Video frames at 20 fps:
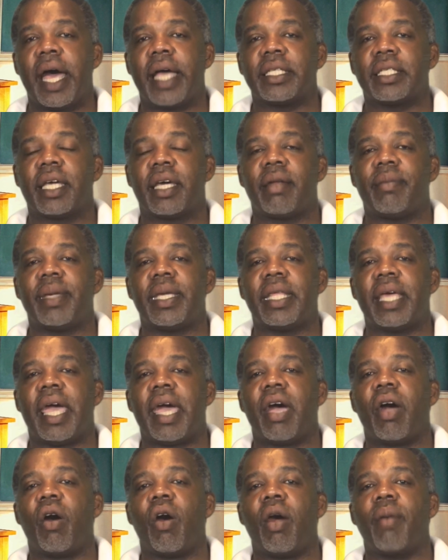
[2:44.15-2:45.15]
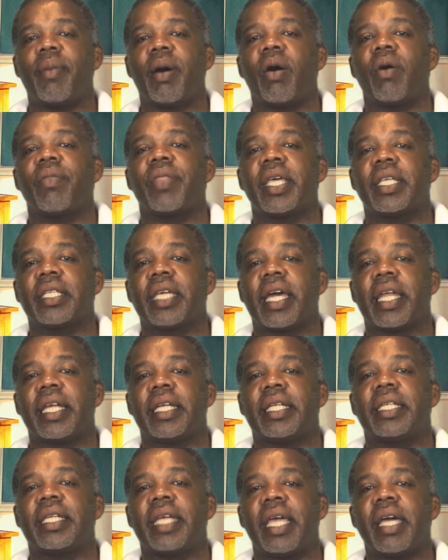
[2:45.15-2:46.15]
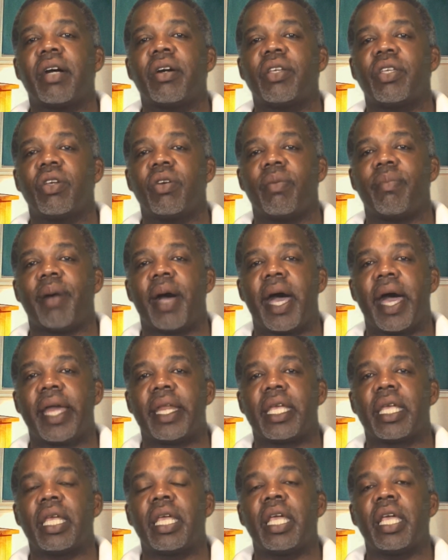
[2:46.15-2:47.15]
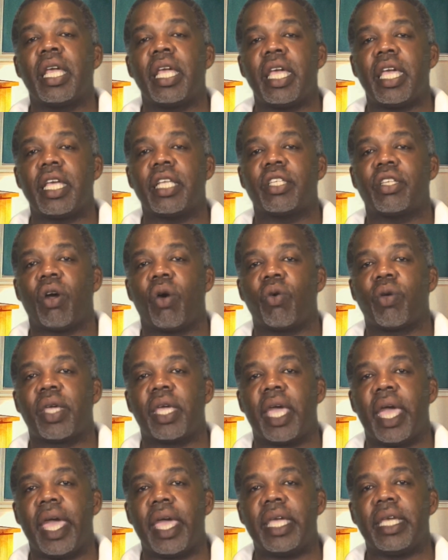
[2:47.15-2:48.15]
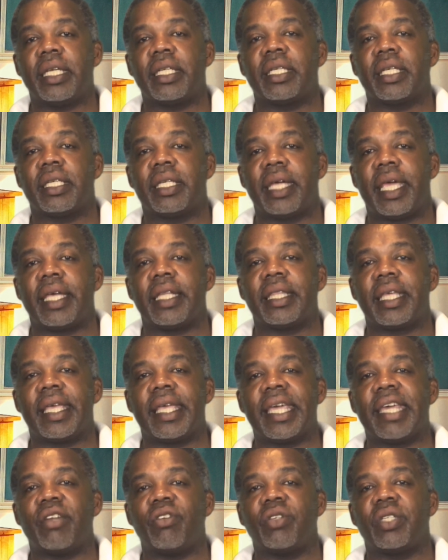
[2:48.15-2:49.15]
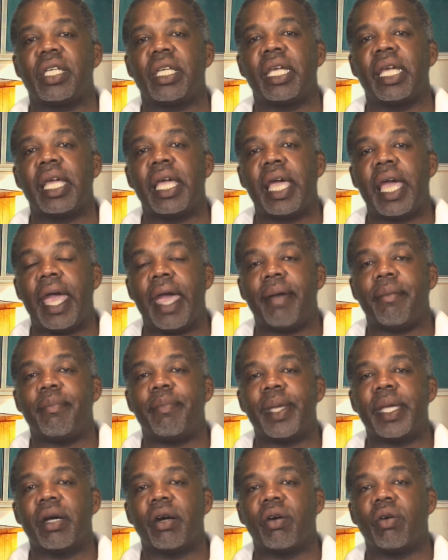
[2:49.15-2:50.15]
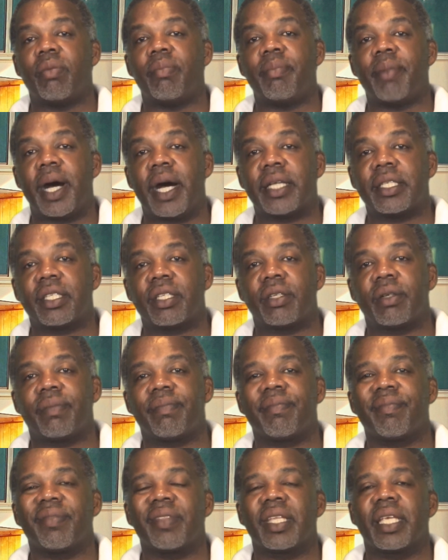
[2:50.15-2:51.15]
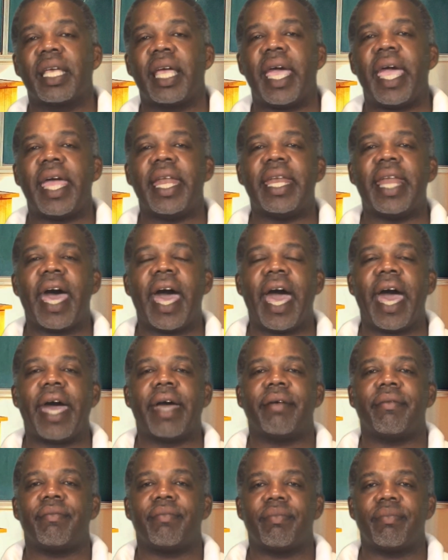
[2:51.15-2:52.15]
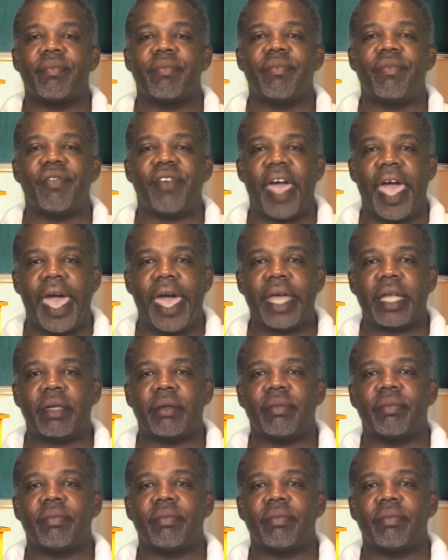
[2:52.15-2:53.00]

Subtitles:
is going to be that hormone that's going to tell your body it's okay to take the energy and build muscle and not fat.